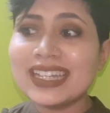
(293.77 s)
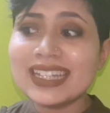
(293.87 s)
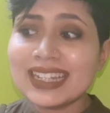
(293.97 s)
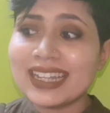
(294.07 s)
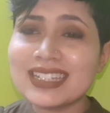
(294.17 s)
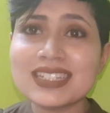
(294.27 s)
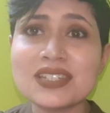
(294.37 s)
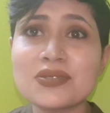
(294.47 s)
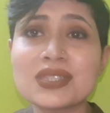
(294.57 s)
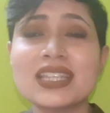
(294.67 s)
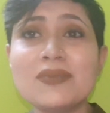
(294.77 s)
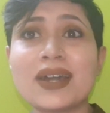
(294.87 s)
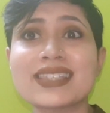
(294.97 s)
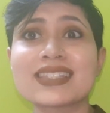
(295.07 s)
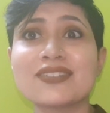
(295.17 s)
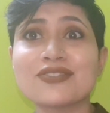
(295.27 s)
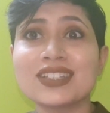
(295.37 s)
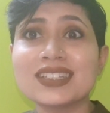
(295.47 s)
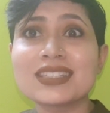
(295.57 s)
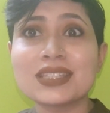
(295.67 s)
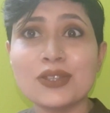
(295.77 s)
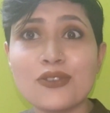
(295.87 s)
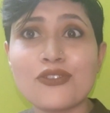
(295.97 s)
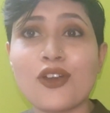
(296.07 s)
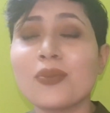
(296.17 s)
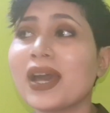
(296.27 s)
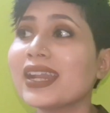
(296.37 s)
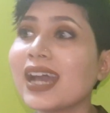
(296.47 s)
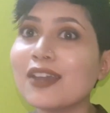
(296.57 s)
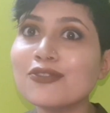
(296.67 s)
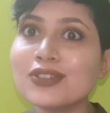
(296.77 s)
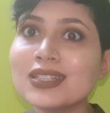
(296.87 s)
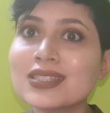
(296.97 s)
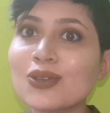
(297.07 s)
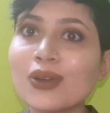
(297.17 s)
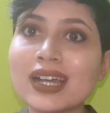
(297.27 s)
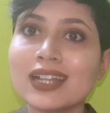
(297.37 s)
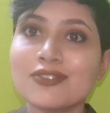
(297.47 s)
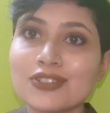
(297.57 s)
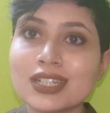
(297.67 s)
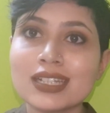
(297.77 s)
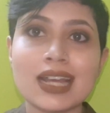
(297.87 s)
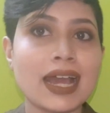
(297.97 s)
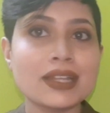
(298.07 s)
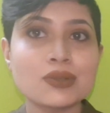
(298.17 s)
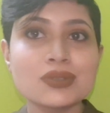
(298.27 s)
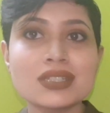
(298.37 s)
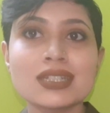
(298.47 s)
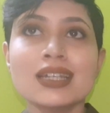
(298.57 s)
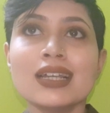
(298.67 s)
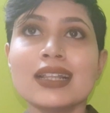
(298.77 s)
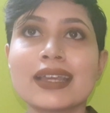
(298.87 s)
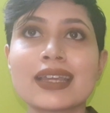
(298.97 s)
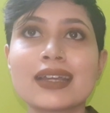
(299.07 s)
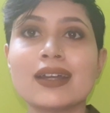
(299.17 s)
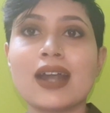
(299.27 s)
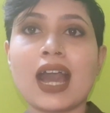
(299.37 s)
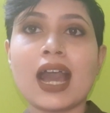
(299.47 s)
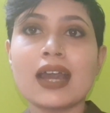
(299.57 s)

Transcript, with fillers: elated to see myself in this new form and i feel so confident i don't like uh,